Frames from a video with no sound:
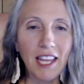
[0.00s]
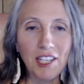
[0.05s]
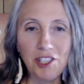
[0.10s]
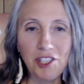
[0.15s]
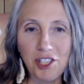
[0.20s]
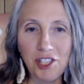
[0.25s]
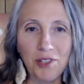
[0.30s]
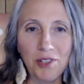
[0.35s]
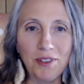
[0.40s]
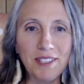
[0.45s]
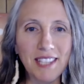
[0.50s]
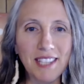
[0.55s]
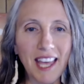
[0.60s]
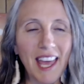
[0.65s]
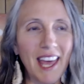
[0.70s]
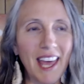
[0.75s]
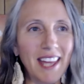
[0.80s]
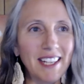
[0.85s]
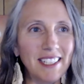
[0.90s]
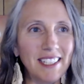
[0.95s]
issues
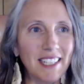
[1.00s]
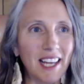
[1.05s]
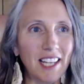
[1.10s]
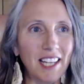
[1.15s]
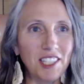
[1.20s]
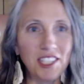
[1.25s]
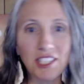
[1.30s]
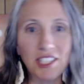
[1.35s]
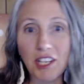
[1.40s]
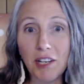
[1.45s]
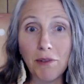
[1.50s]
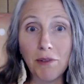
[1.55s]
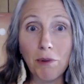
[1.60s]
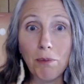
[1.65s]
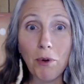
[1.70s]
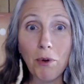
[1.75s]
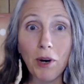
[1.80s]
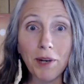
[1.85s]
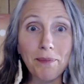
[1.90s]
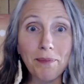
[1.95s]
and uh, just kind of
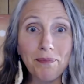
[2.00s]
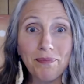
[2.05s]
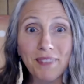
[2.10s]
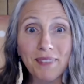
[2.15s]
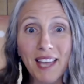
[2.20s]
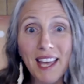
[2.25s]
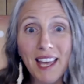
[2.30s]
report.